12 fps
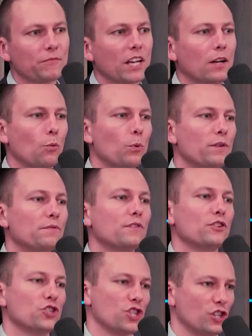with
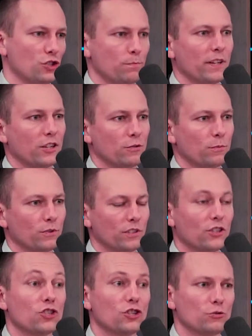change
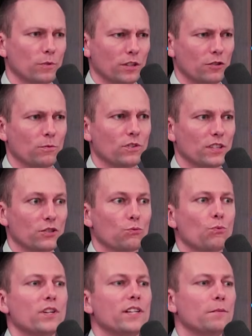management. Change management is
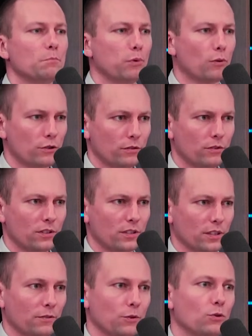really important.
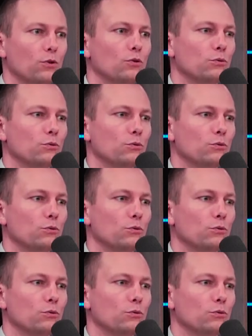If you go to a